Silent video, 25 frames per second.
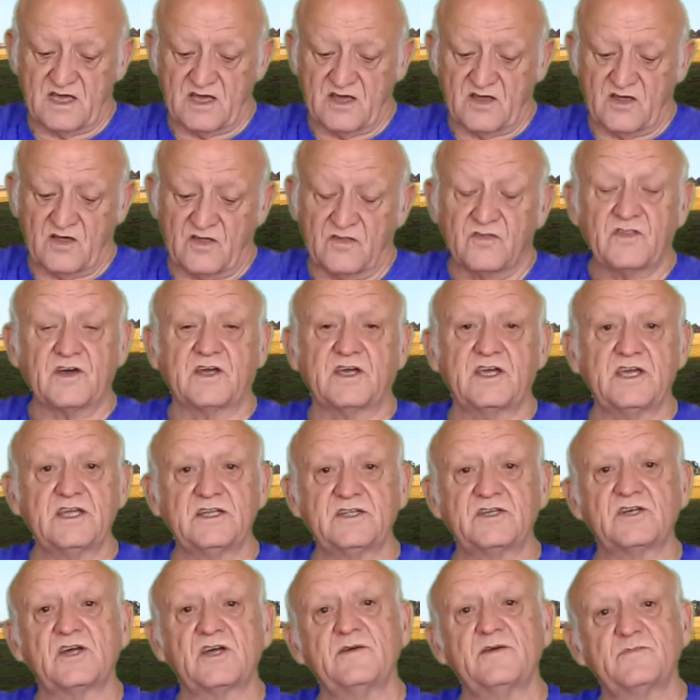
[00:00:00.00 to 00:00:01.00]
The King
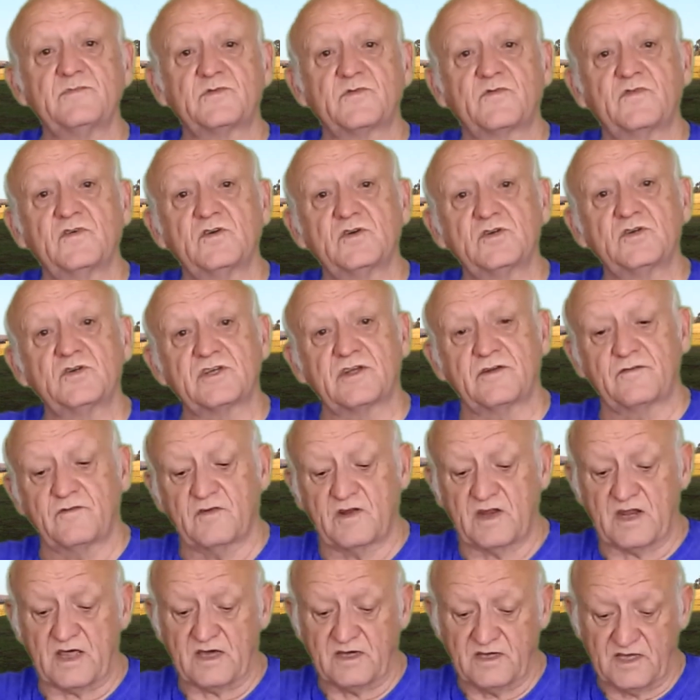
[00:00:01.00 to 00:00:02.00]
James Version
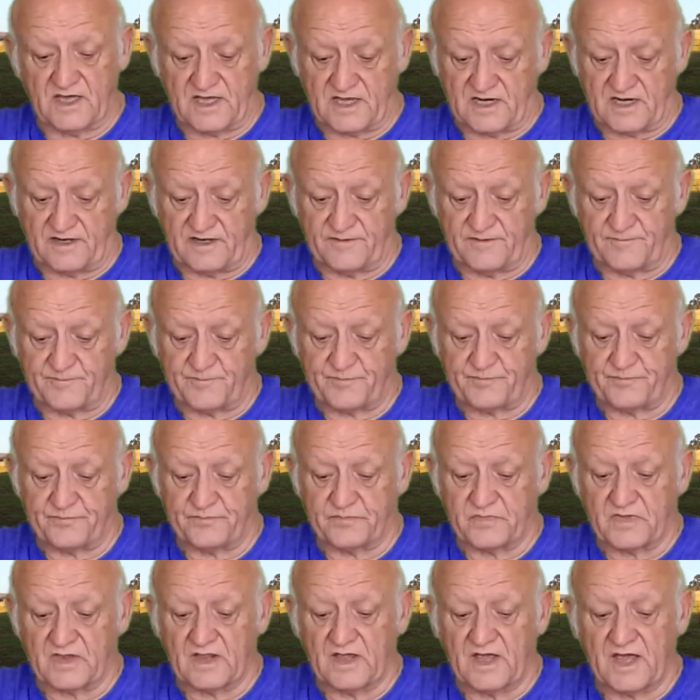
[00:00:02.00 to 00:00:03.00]
again.
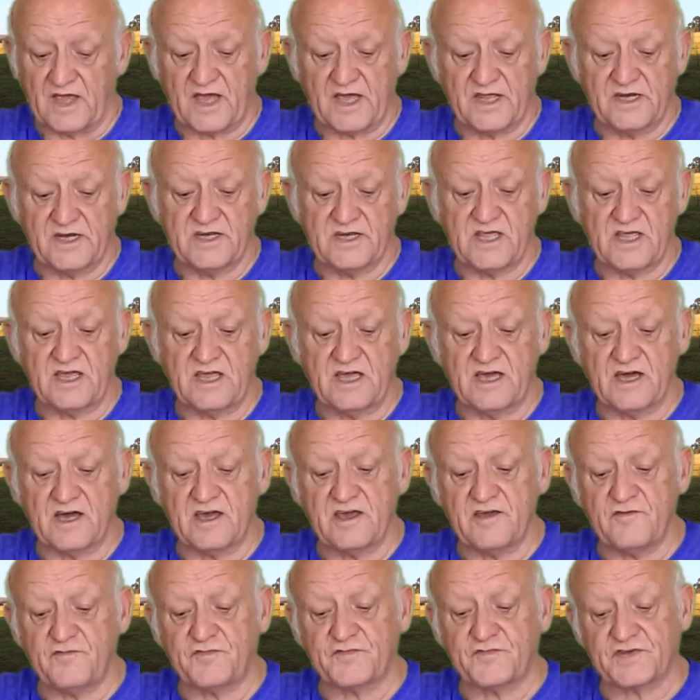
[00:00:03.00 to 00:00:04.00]
And he
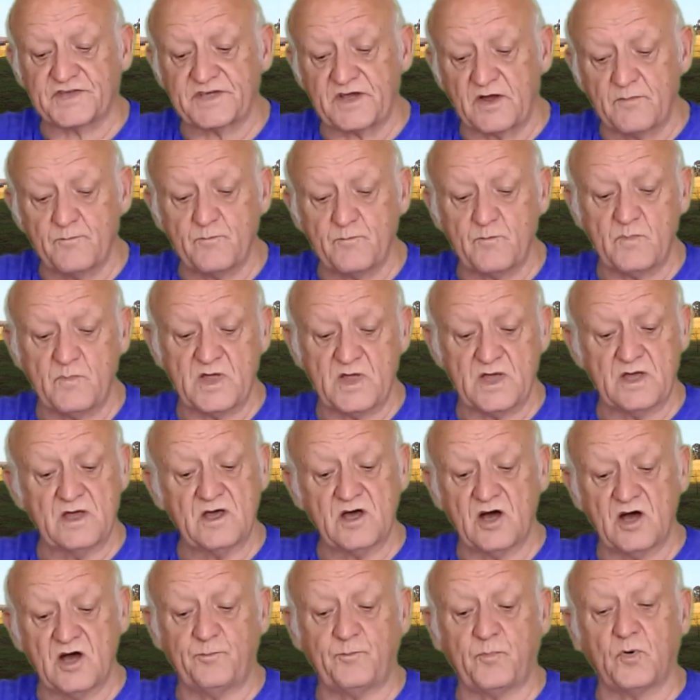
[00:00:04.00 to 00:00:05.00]
gave some
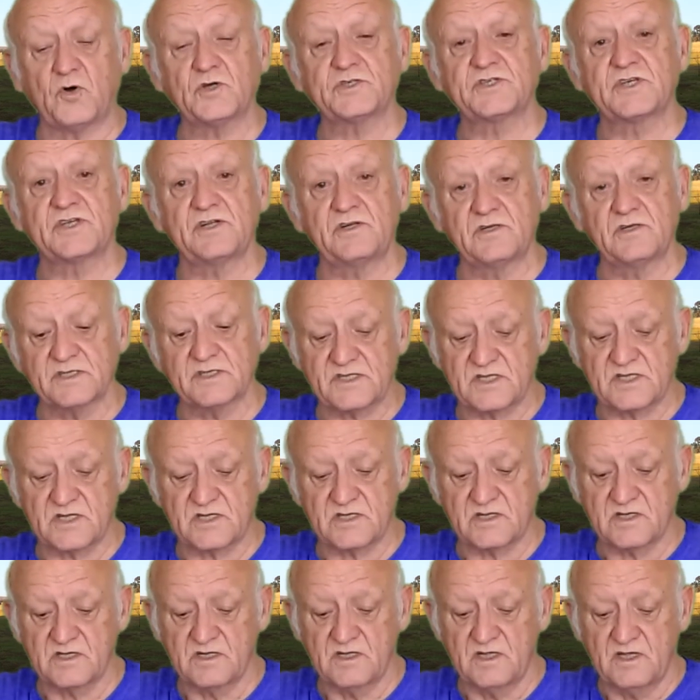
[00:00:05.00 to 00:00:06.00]
apostles,
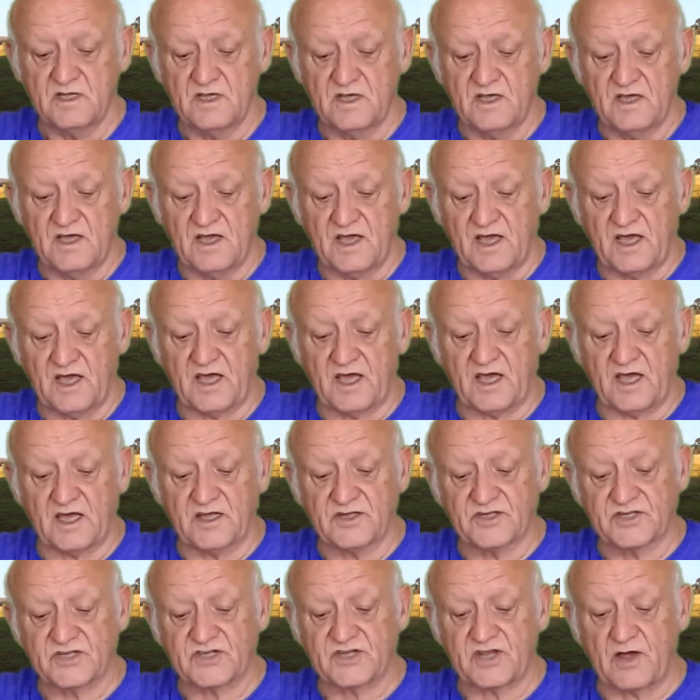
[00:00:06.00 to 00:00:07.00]
and
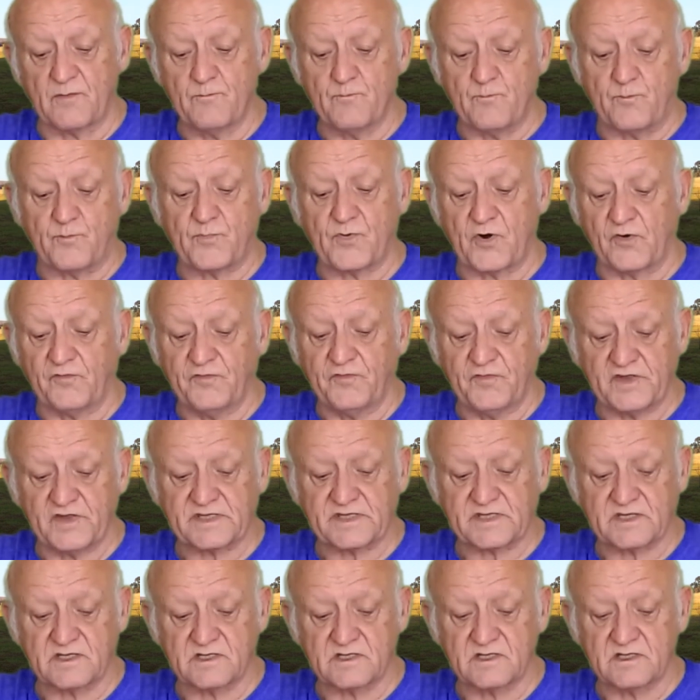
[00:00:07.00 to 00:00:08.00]
some
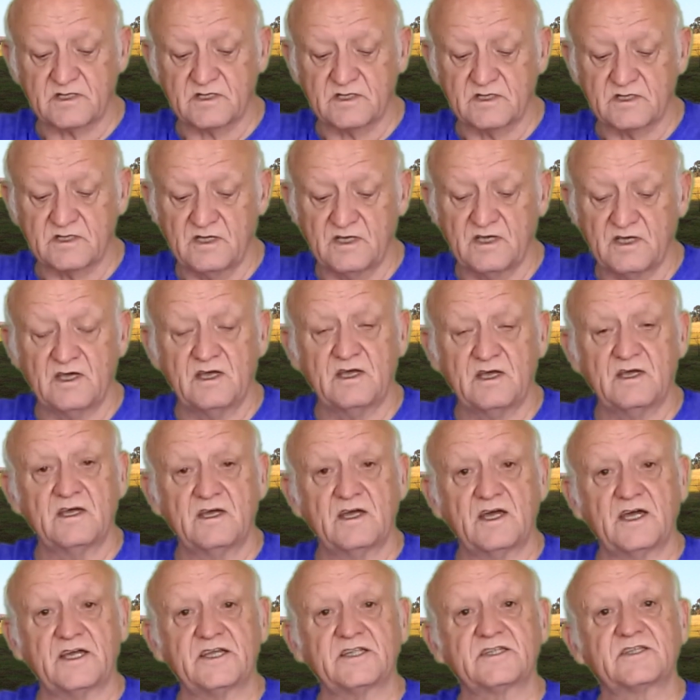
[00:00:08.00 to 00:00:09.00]
prophets,
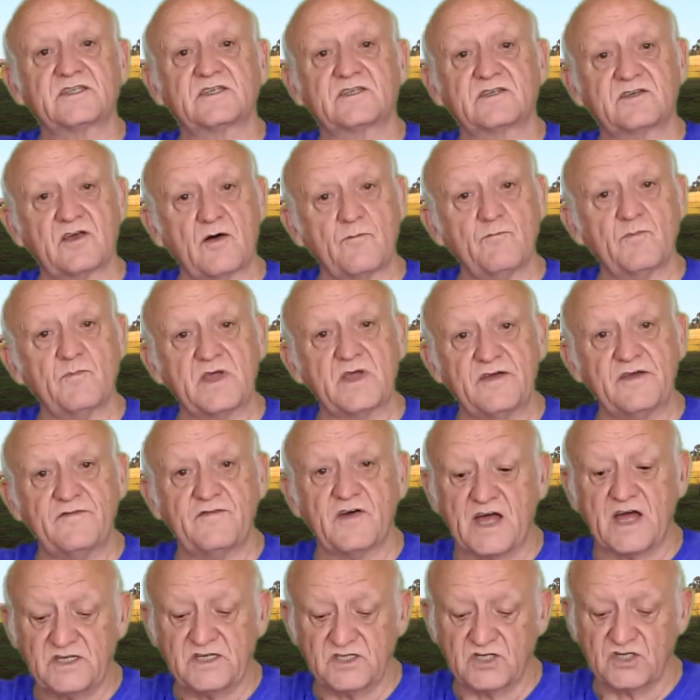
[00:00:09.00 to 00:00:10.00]
and some
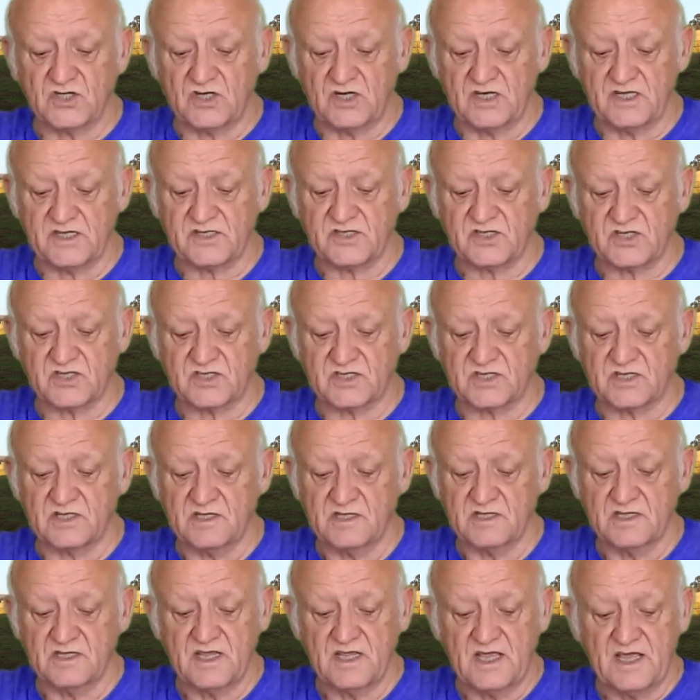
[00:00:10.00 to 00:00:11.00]
evangelists,
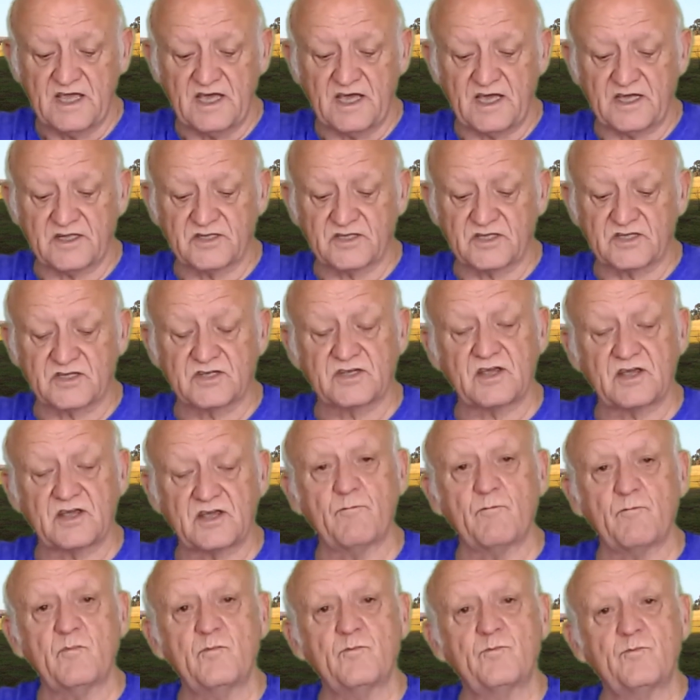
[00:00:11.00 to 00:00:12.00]
and
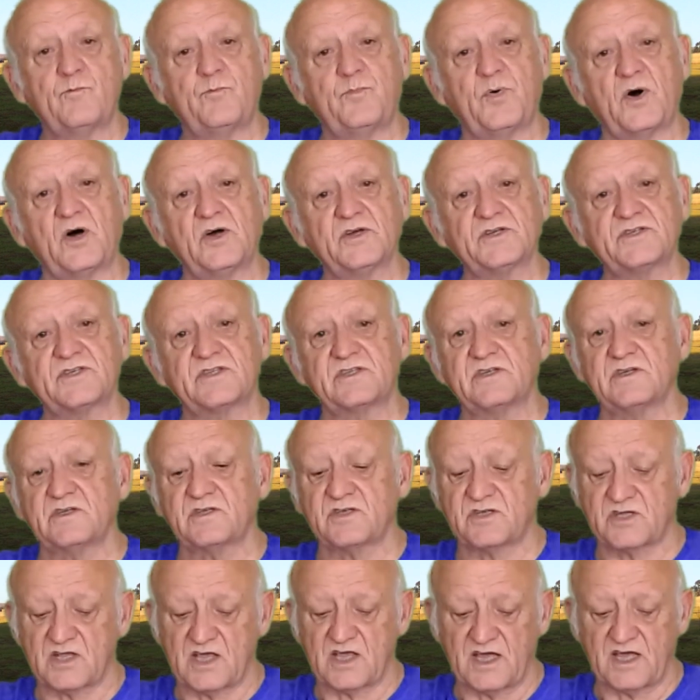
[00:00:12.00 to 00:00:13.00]
some pastors
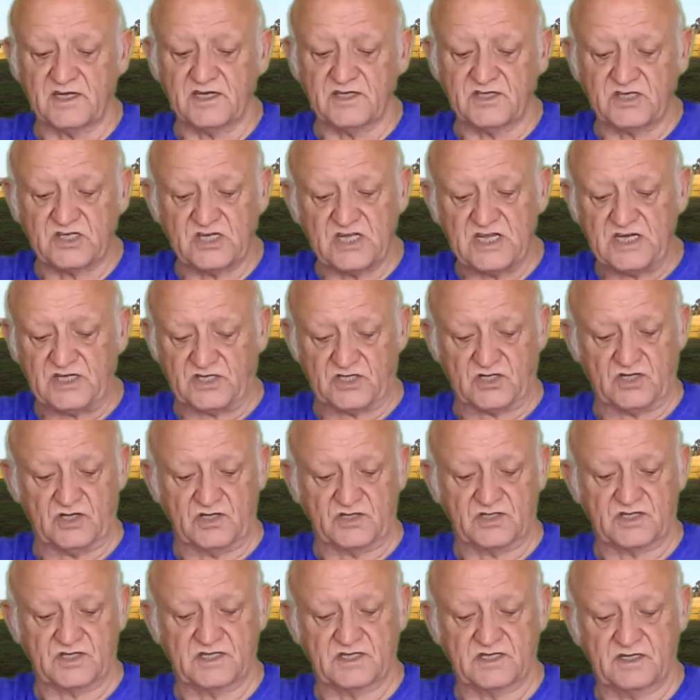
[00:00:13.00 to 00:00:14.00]
and
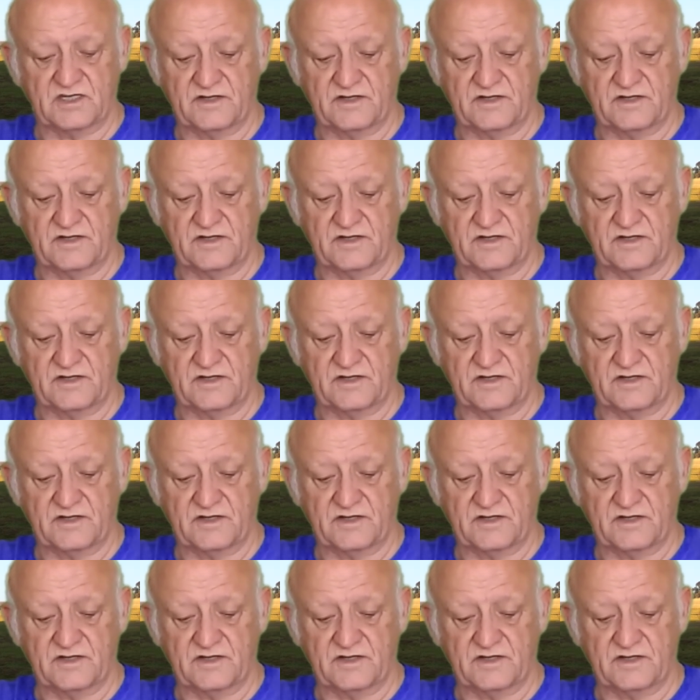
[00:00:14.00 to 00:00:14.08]
teachers,